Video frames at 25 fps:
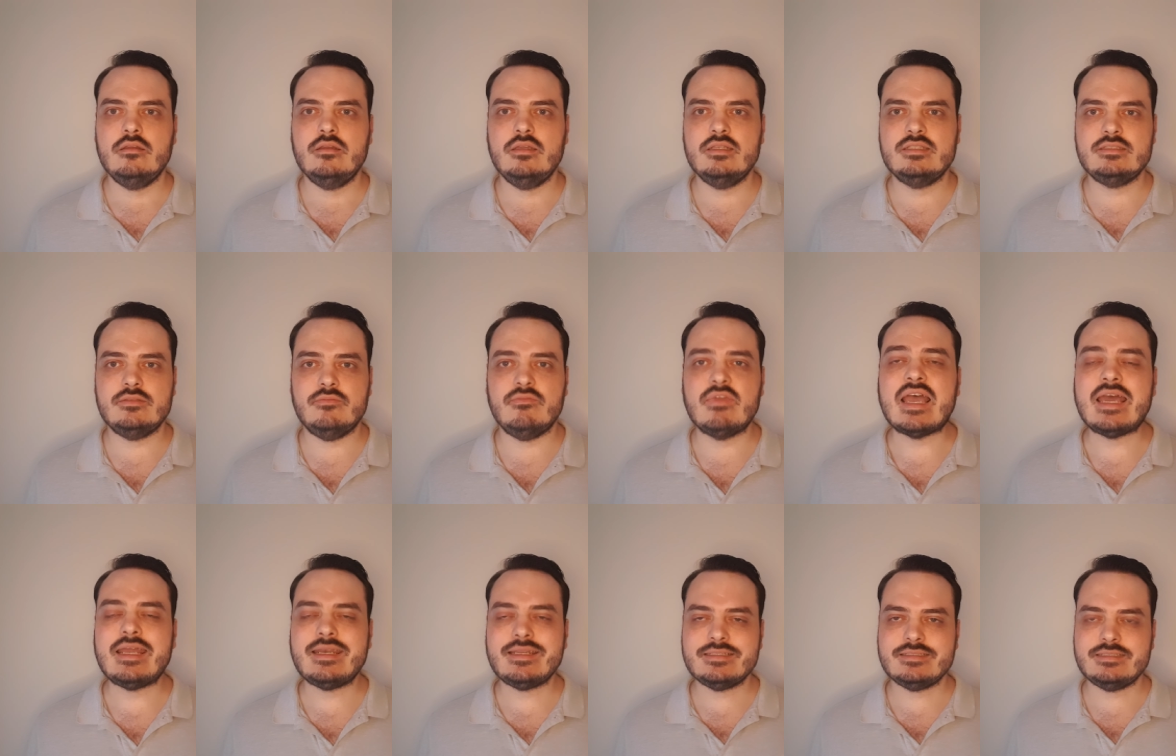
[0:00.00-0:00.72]
this
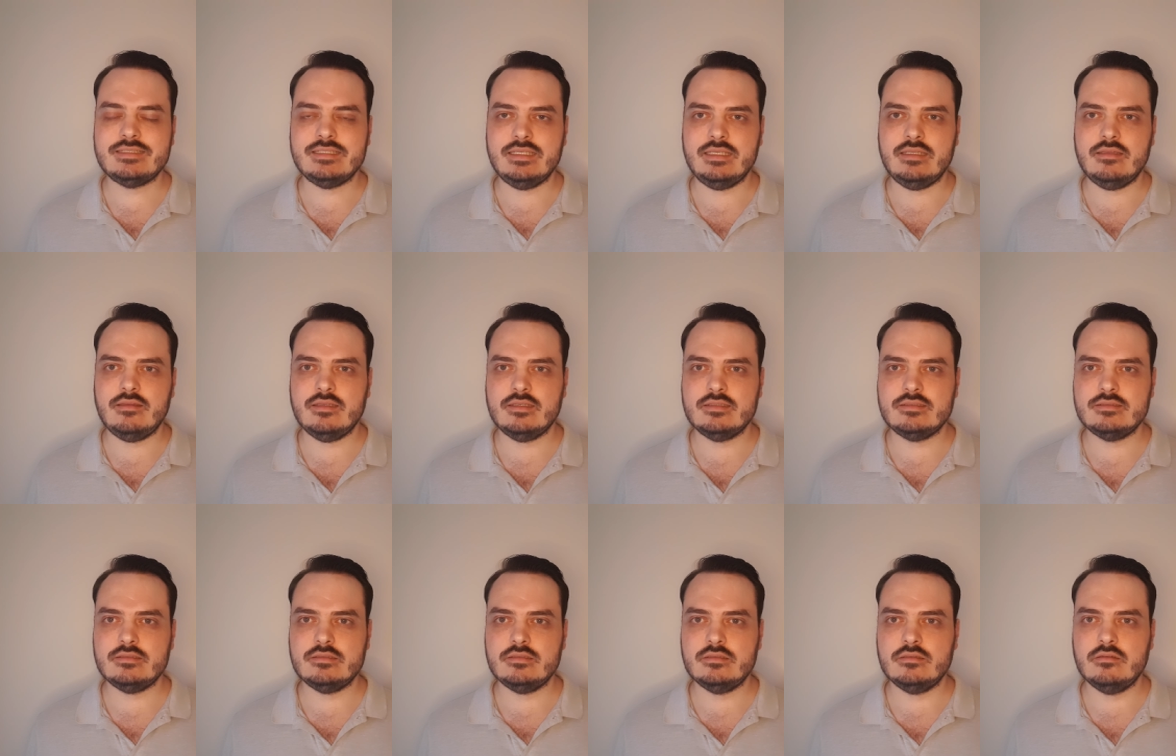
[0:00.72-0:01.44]
vanity,
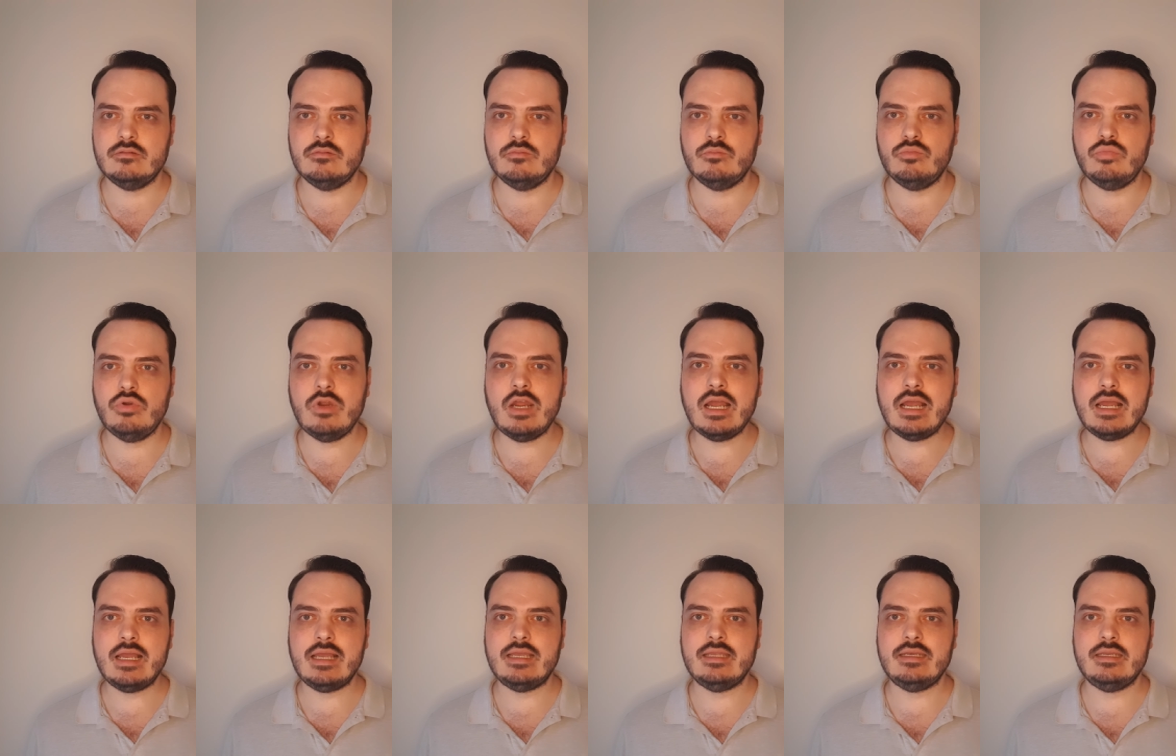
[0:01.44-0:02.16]
this
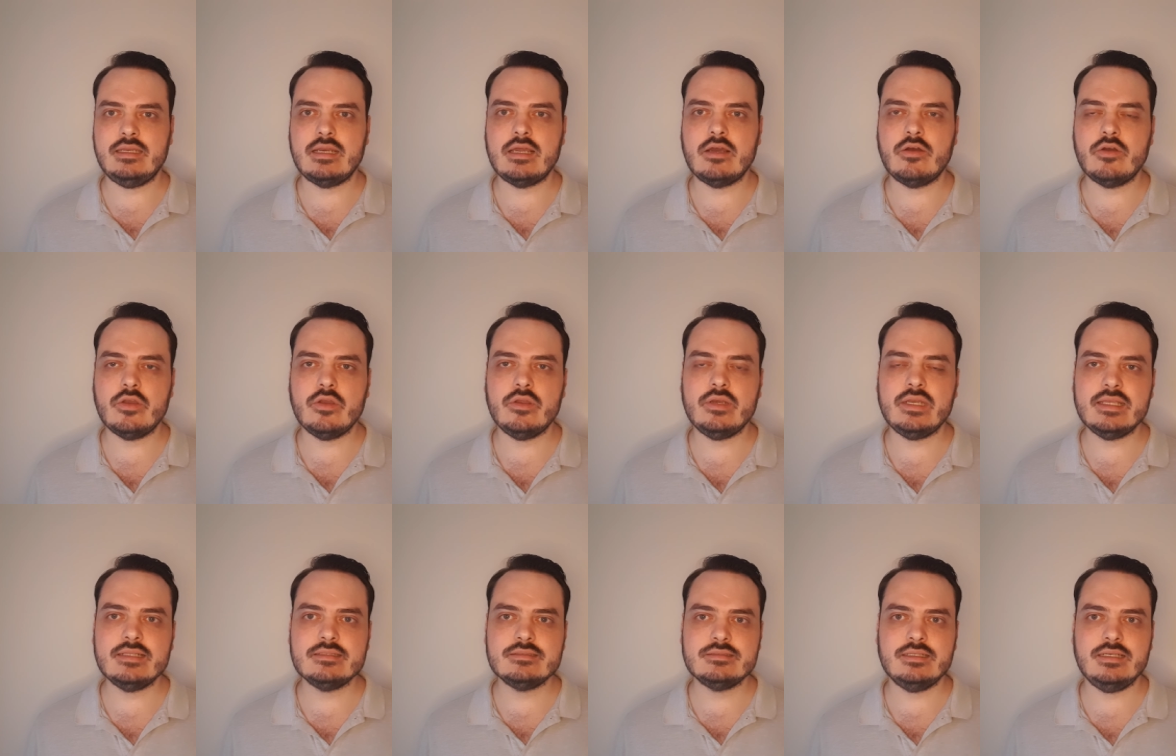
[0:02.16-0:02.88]
pride in our
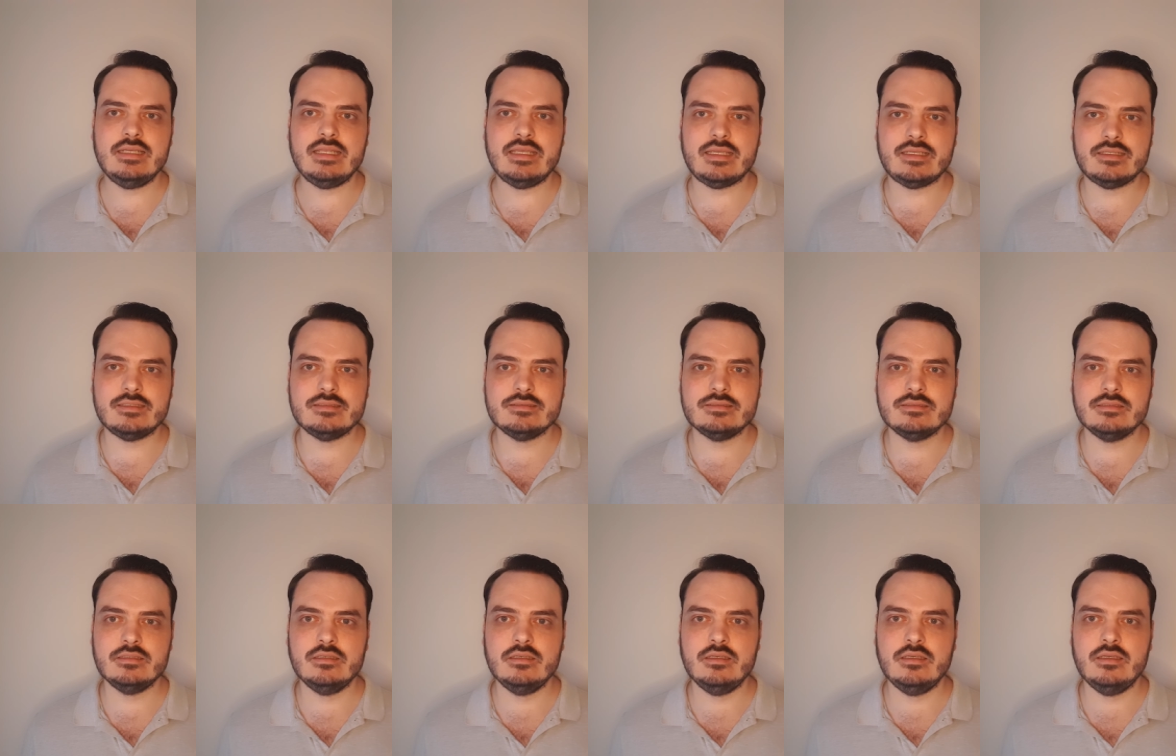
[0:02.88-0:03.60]
own
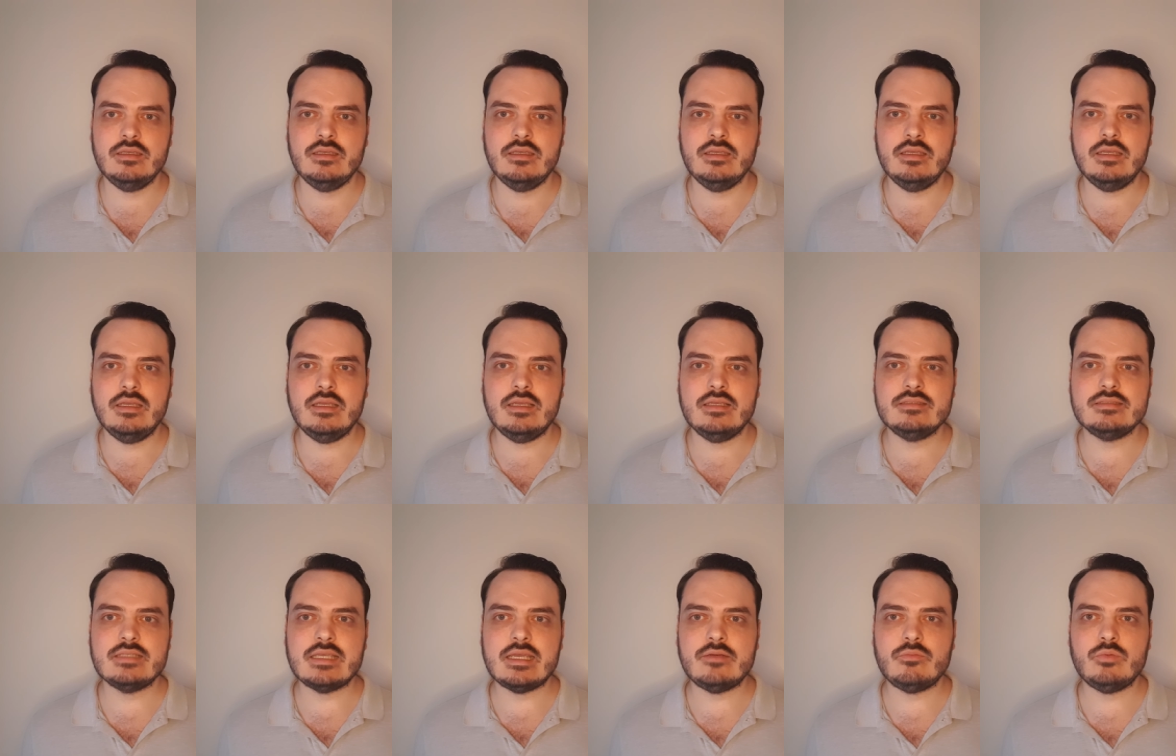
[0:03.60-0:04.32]
intellects,
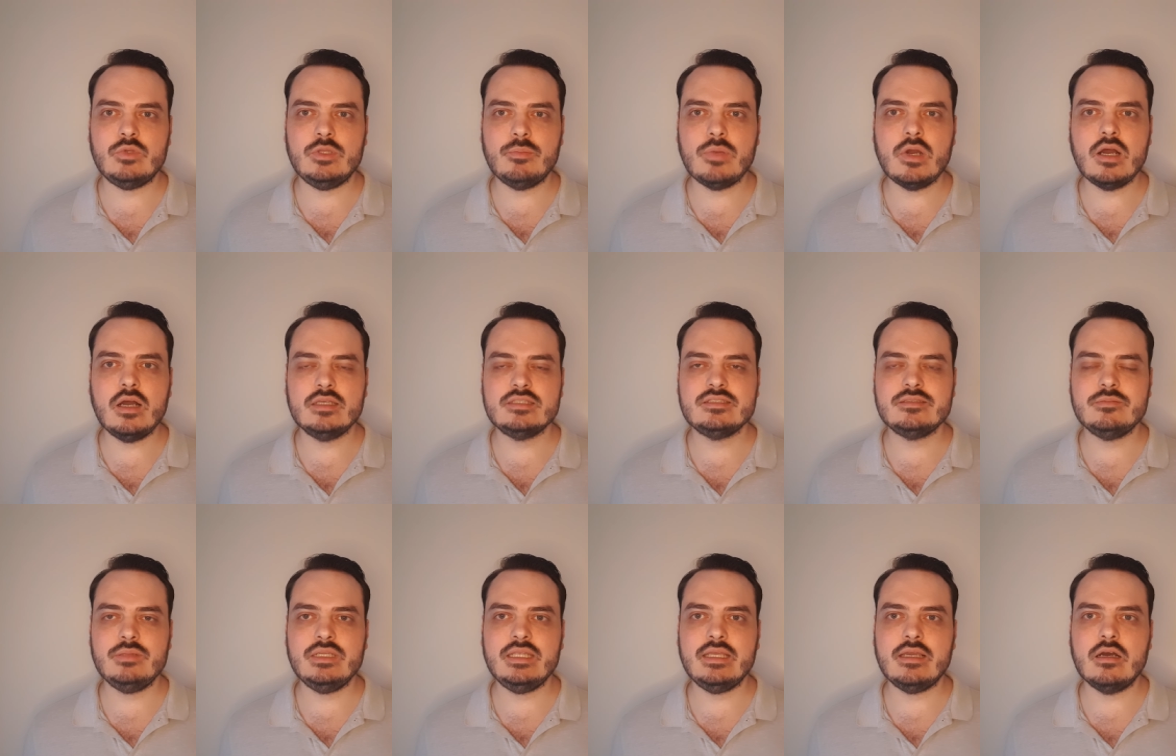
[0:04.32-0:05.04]
is that we
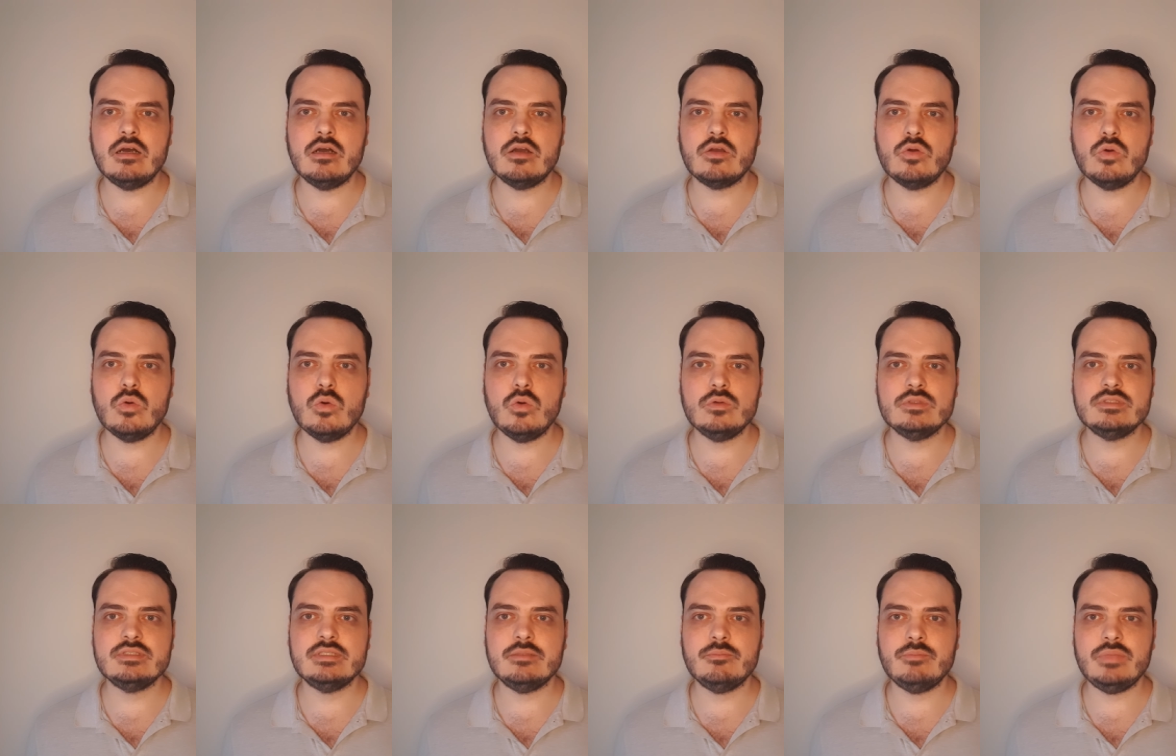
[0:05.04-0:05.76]
possibly are
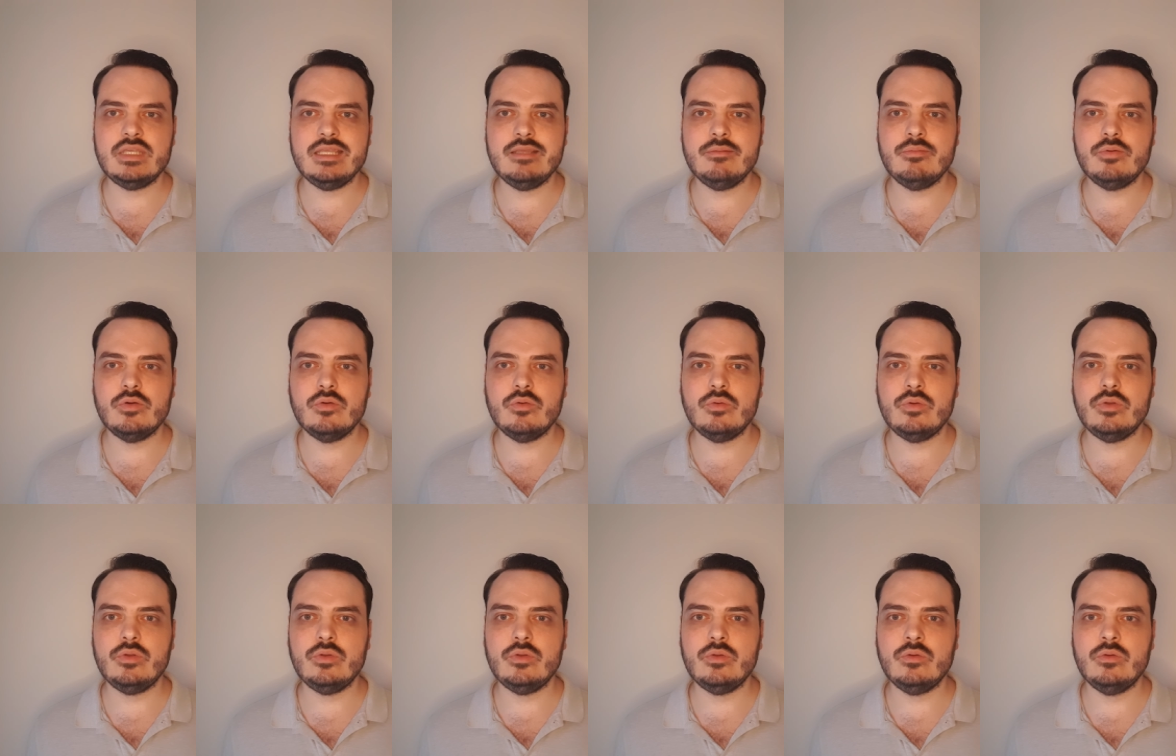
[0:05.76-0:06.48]
causing
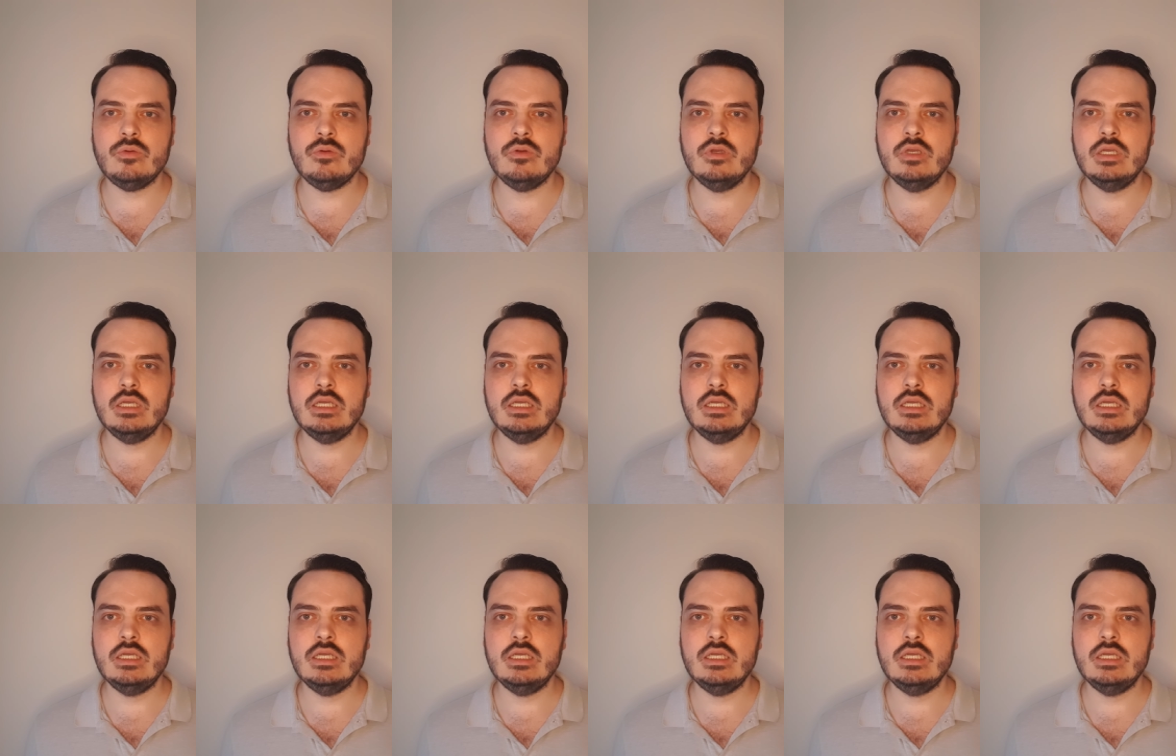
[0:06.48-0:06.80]
people who